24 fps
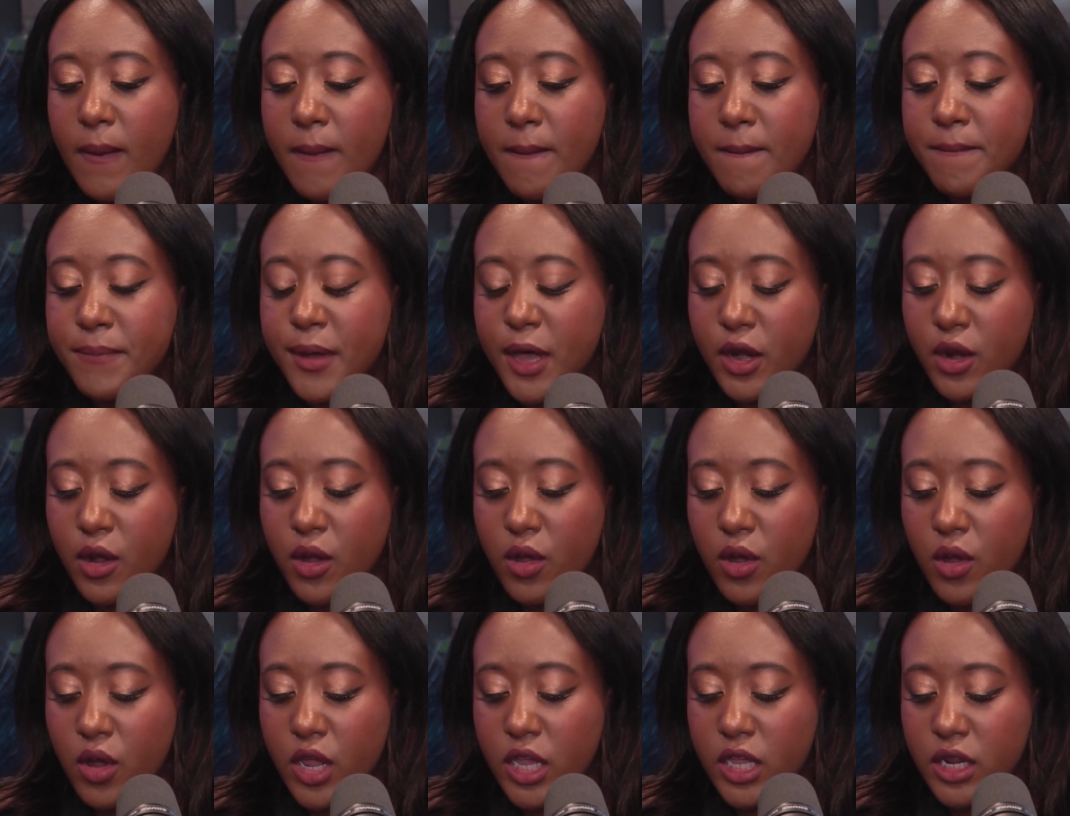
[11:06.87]
But
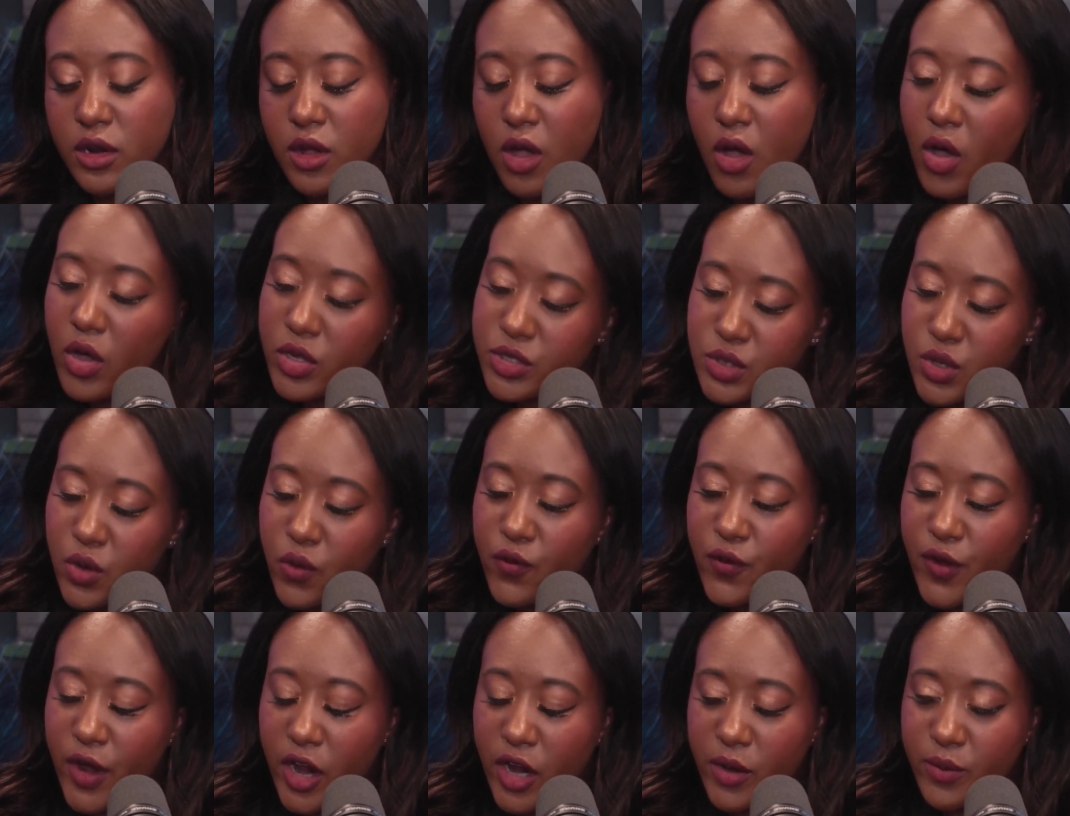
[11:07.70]
it also
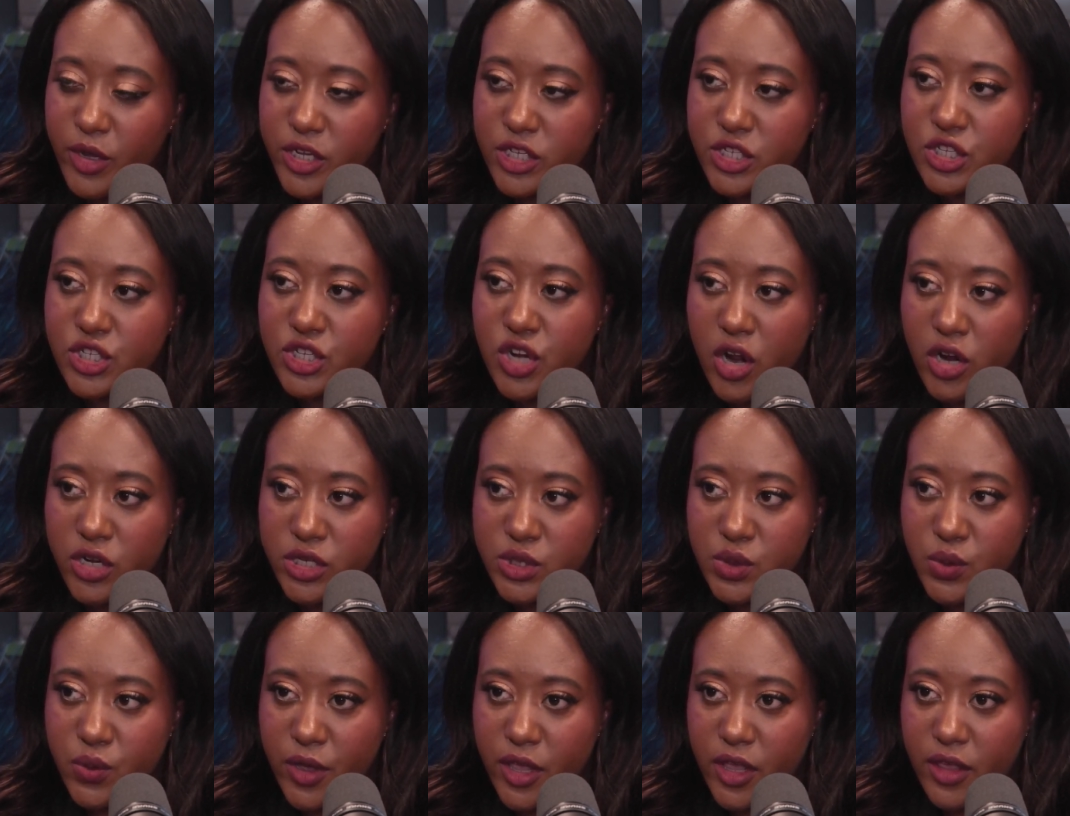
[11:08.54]
very much
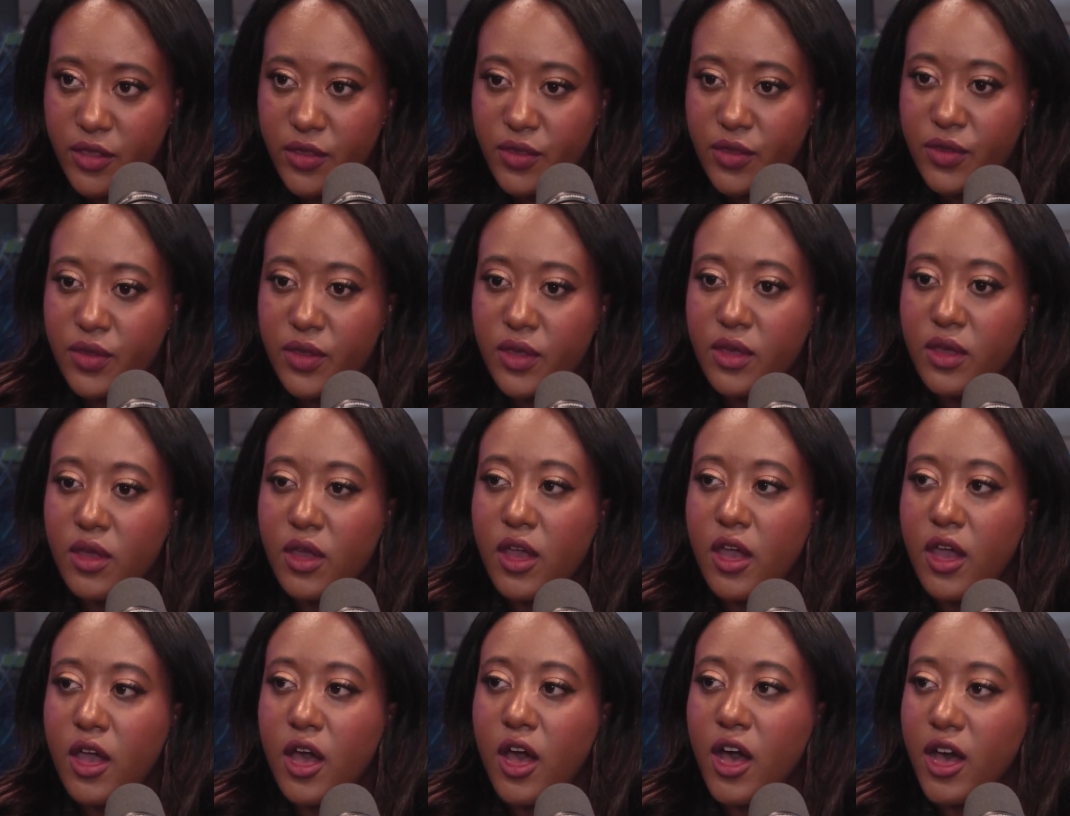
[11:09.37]
starts with
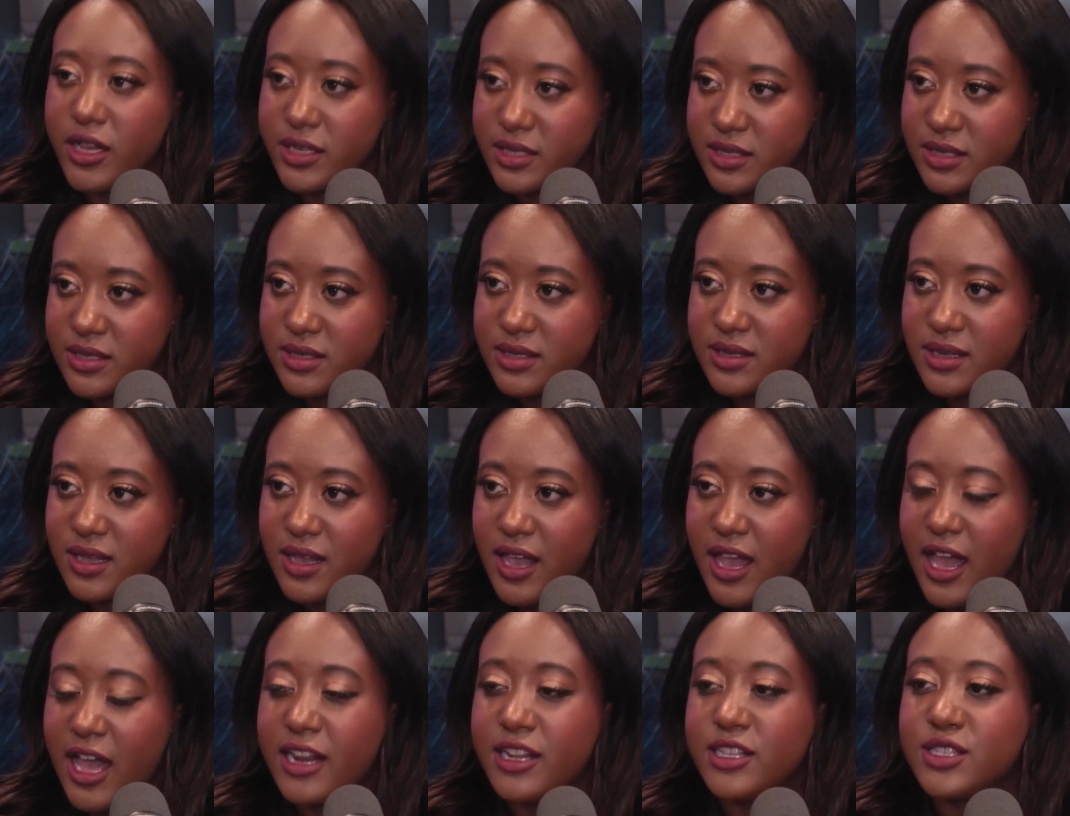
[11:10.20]
us.
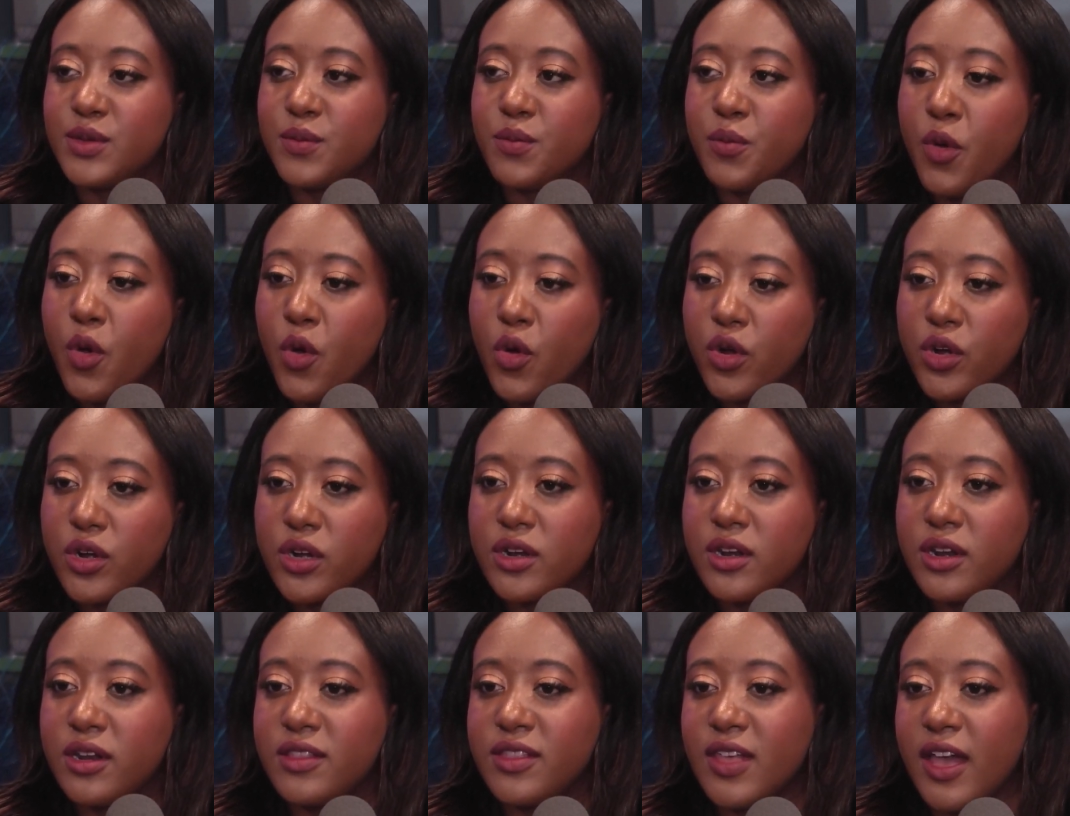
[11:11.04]
And it's
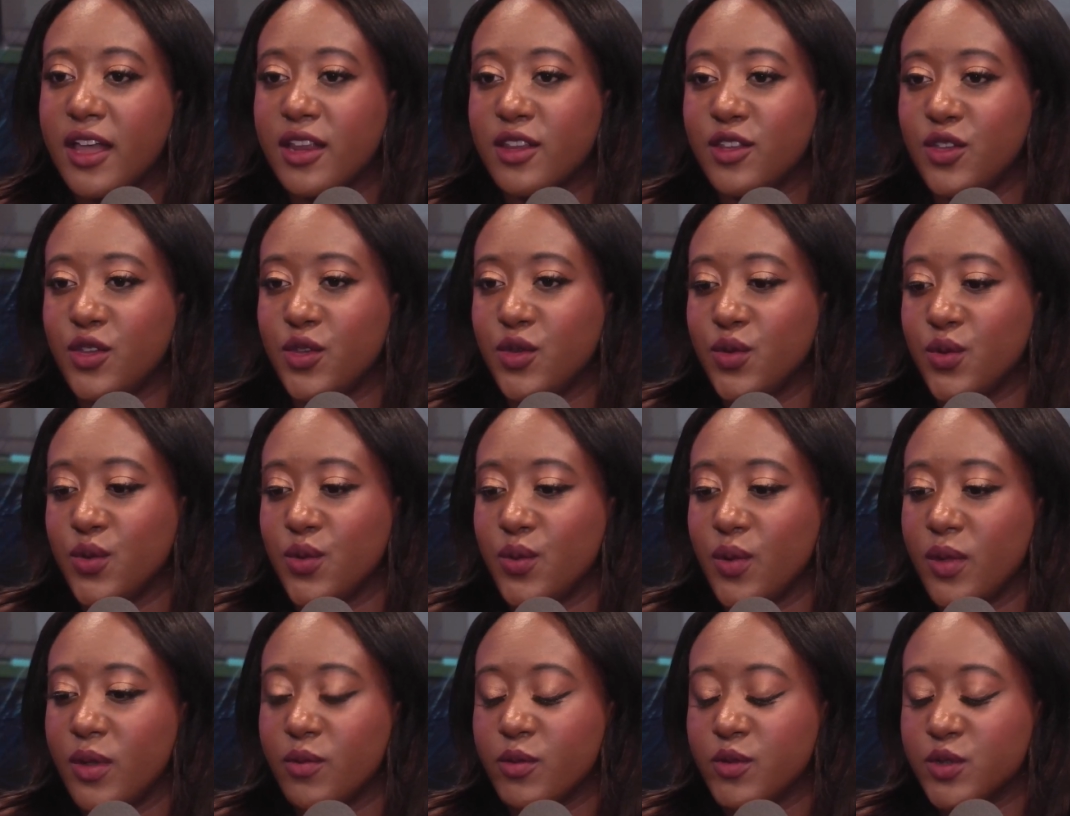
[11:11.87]
important that
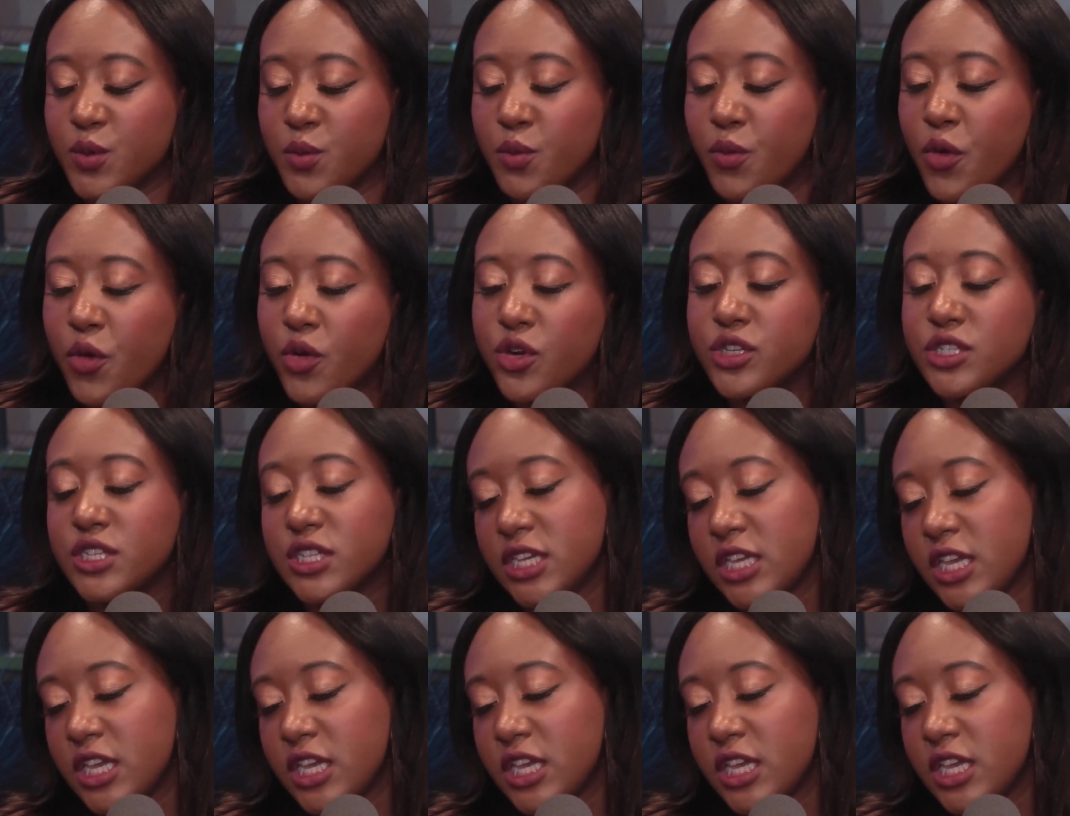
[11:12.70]
it was important to